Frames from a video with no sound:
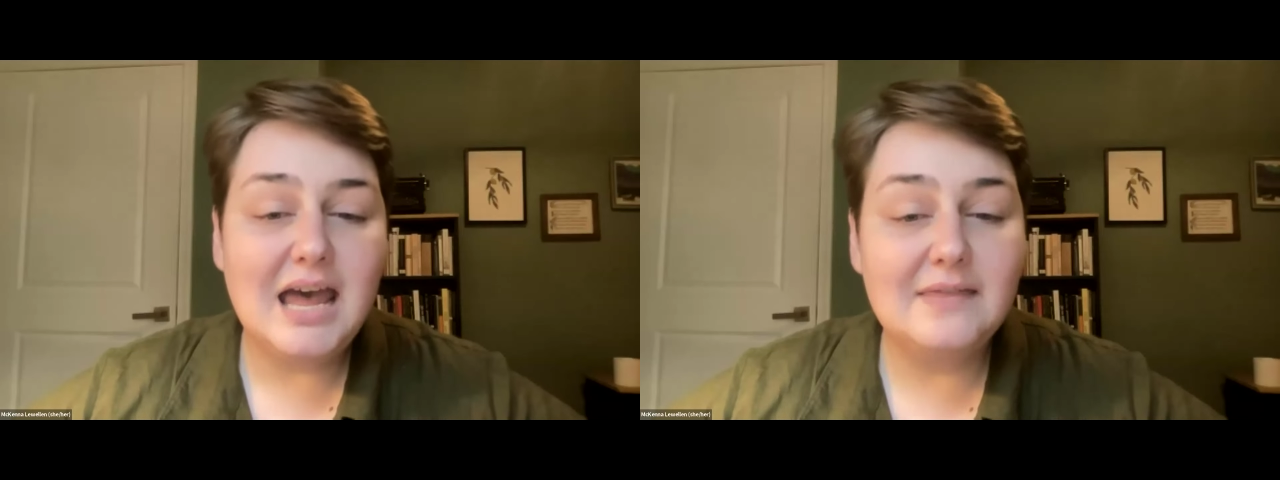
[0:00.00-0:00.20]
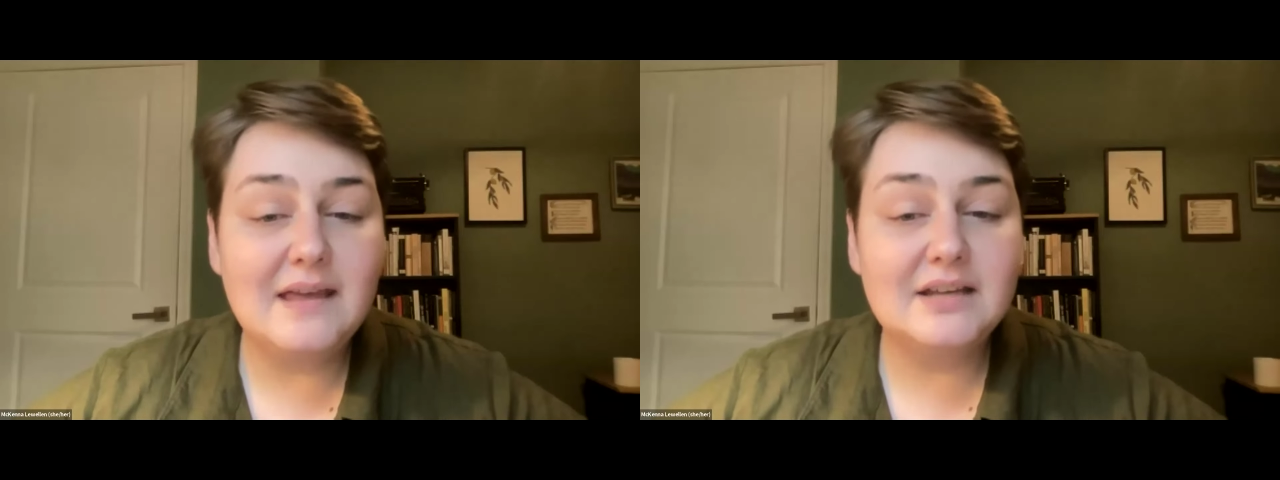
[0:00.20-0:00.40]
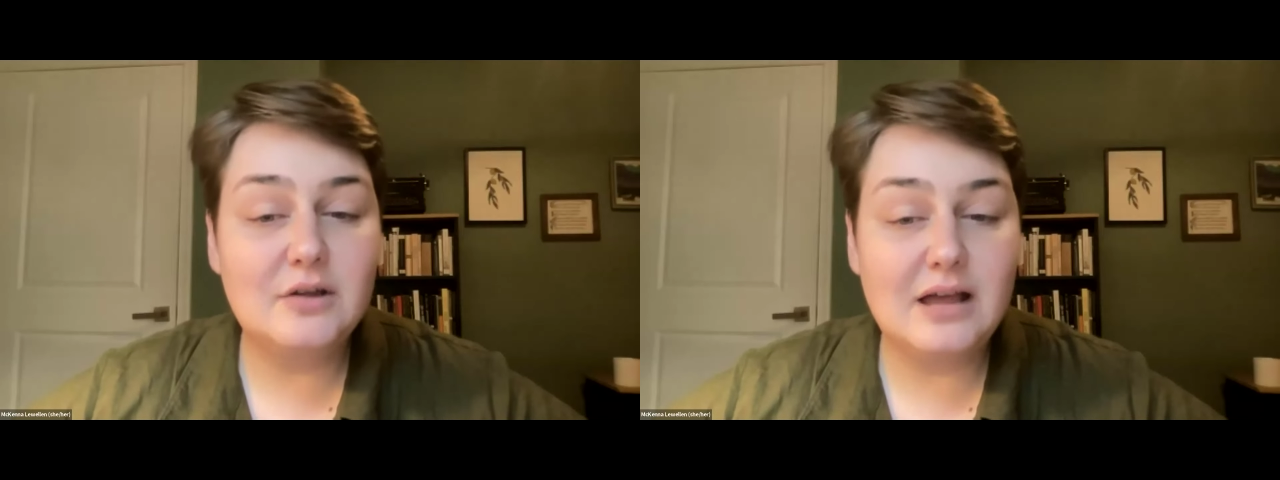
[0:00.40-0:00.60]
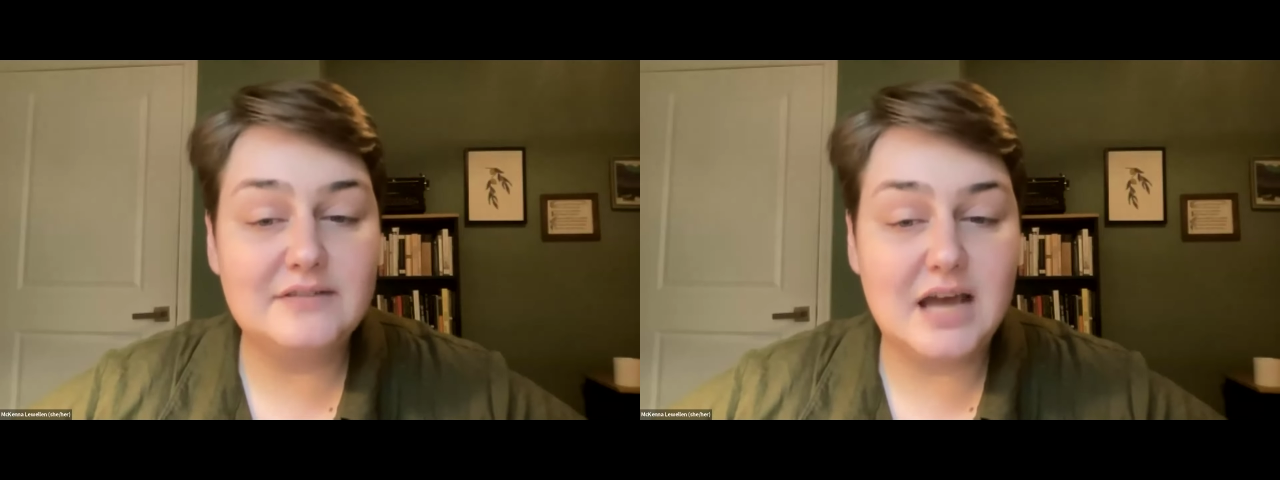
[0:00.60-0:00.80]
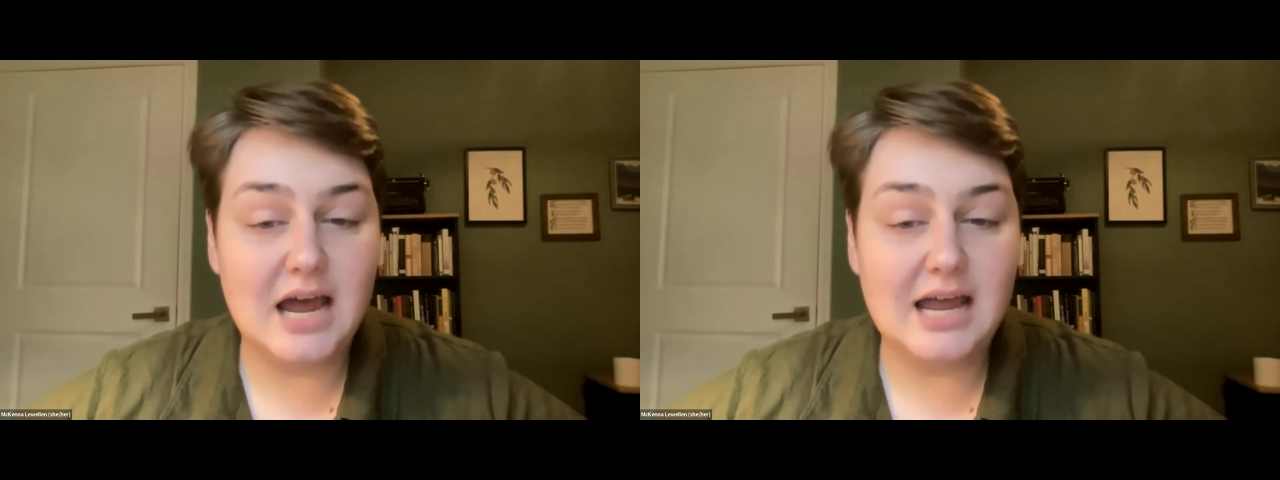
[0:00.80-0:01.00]
And then you'll
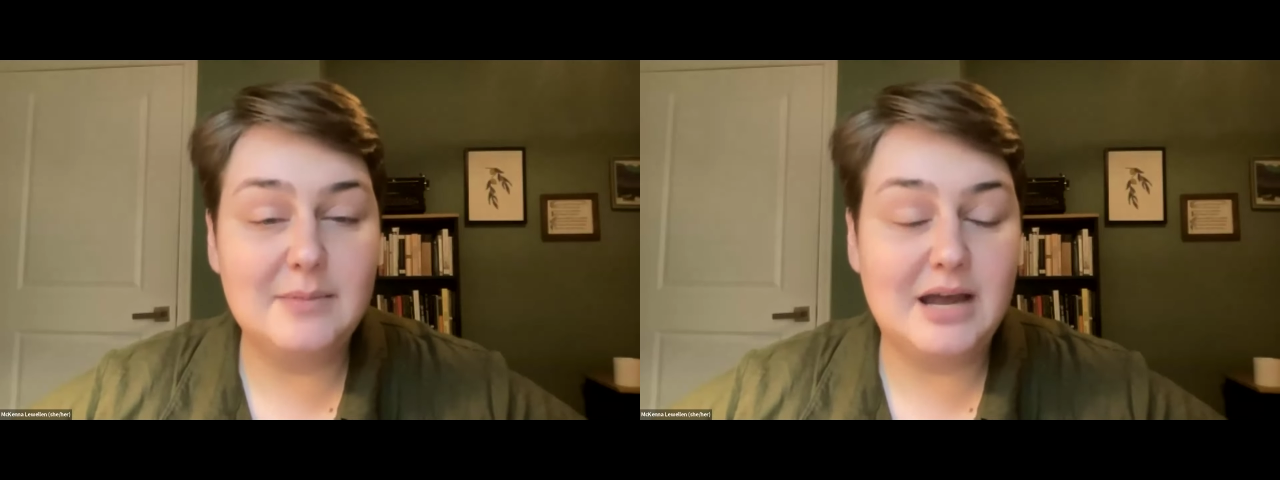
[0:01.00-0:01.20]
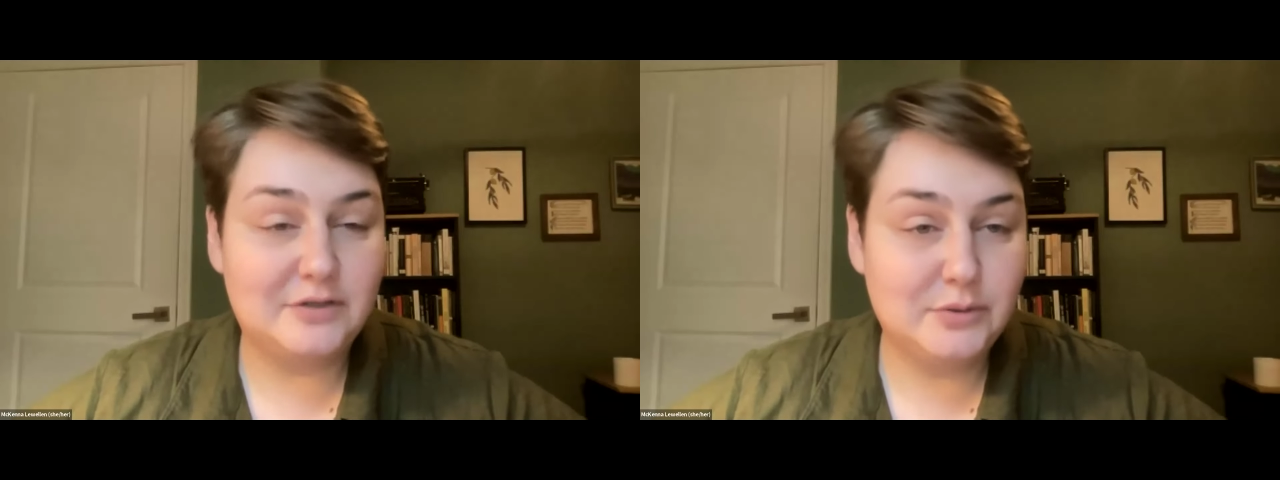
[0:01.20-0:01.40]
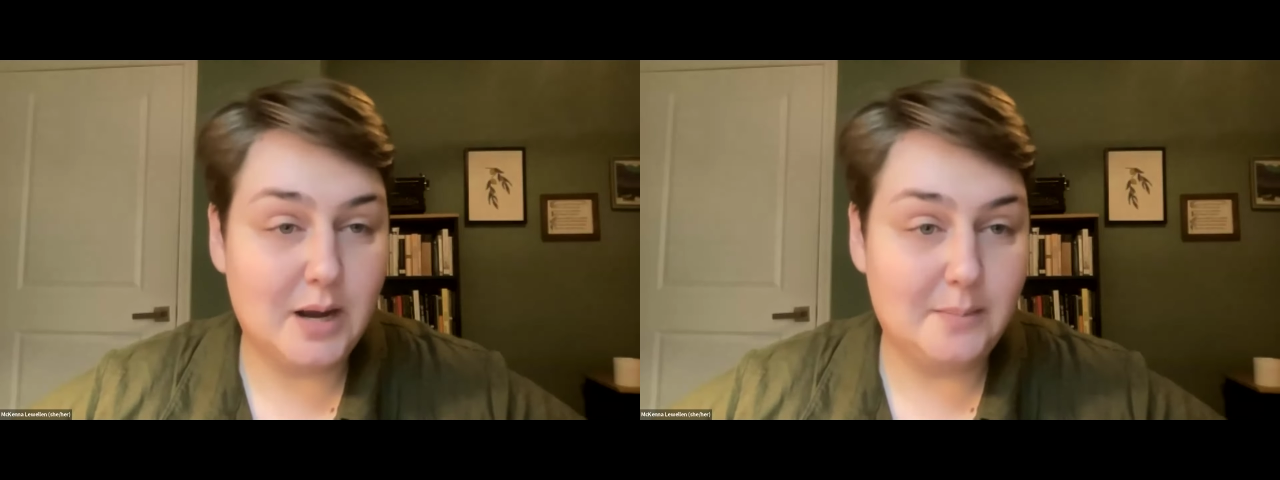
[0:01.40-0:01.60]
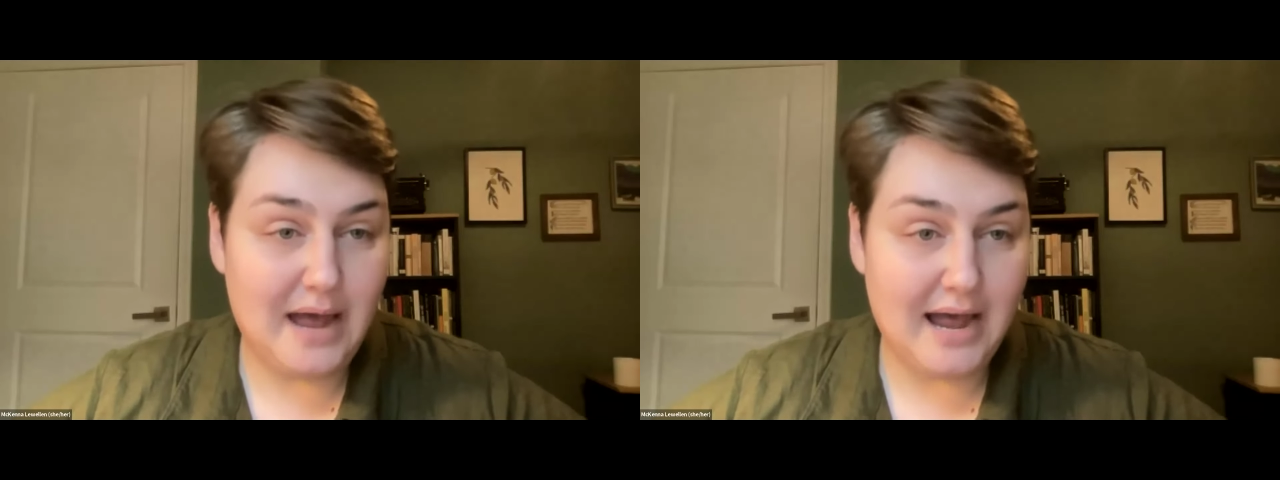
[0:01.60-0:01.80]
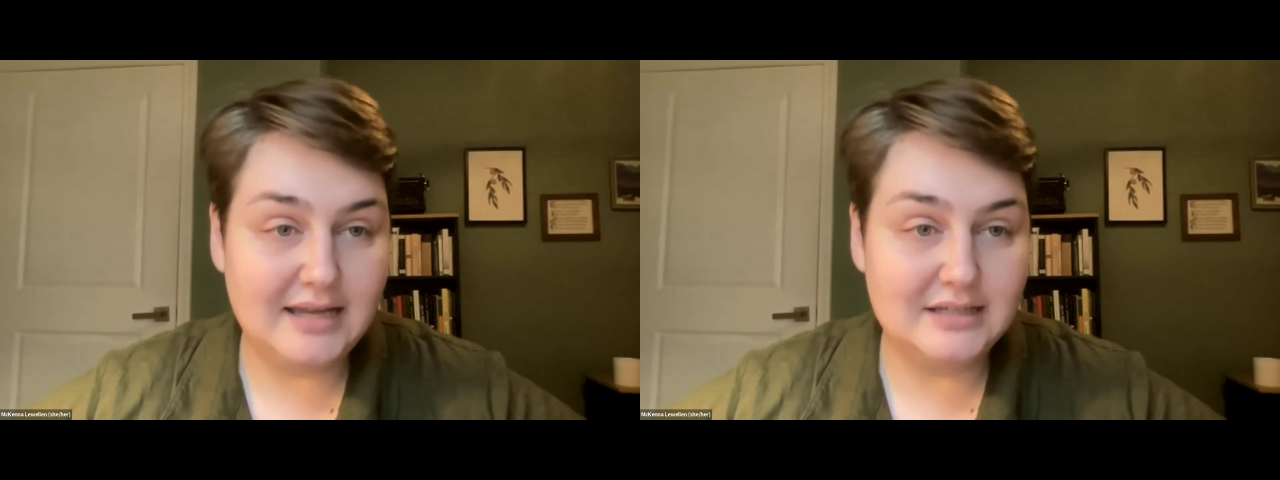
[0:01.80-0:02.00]
have time after you come
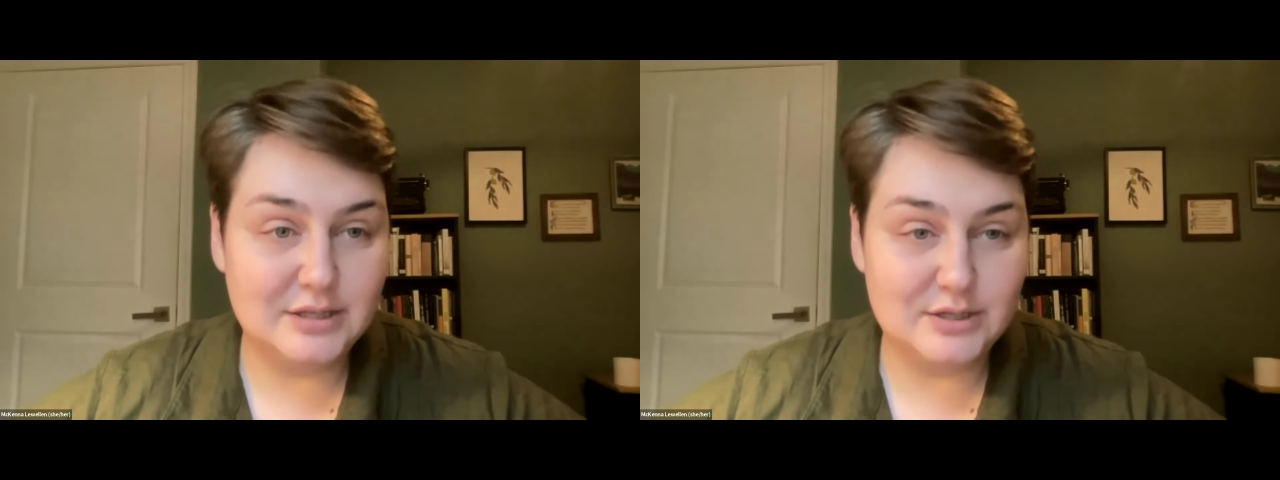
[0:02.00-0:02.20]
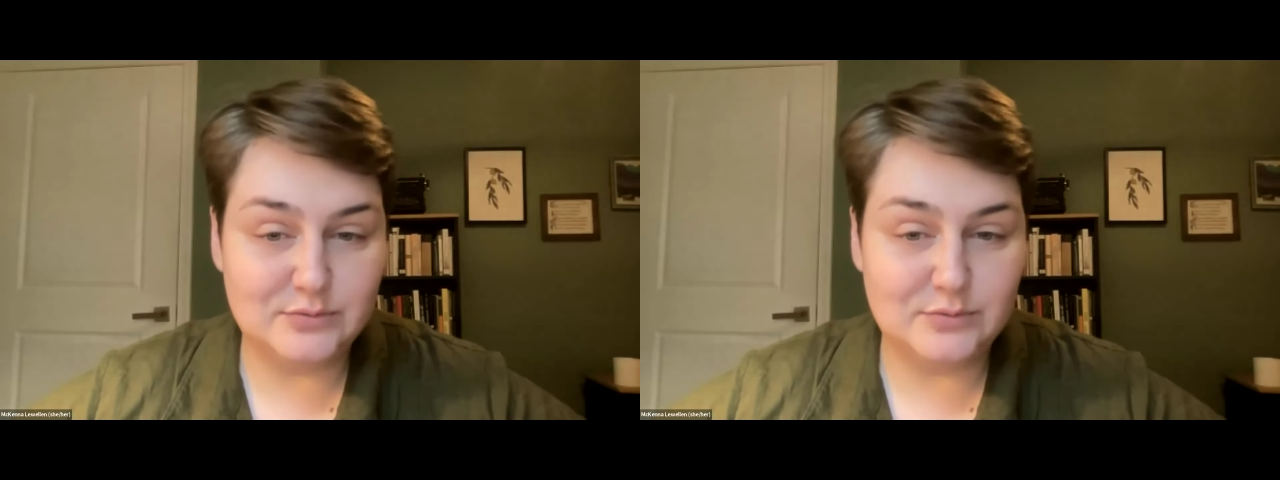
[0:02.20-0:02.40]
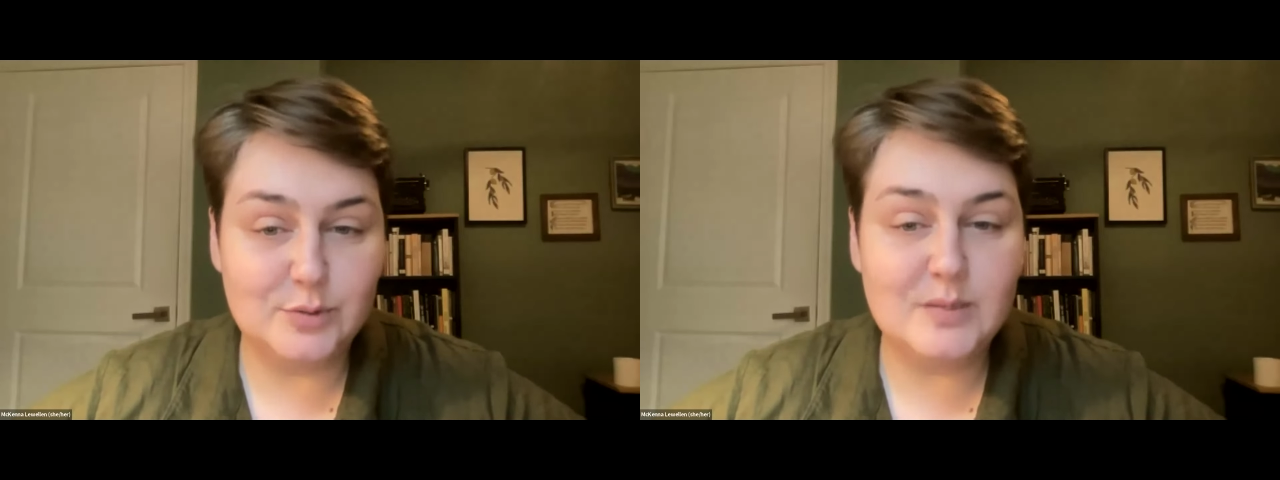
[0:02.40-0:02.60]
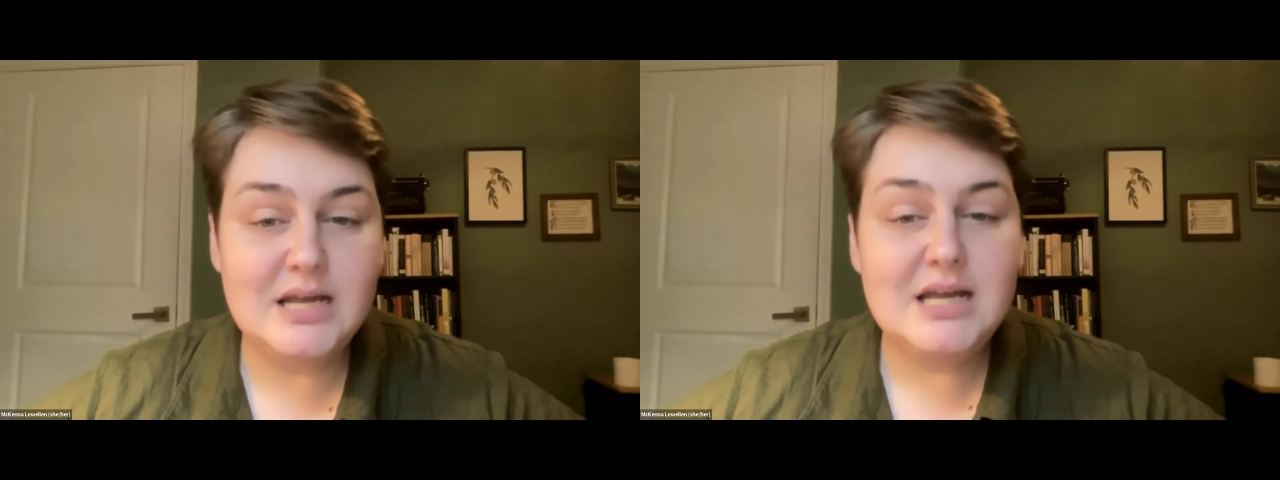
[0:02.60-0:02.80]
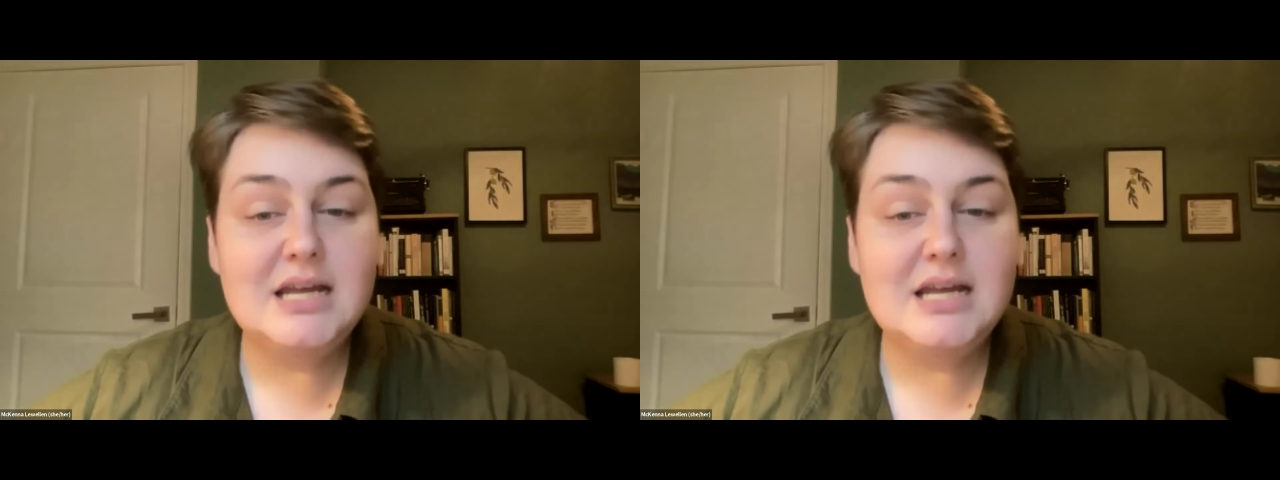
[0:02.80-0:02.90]
back into this room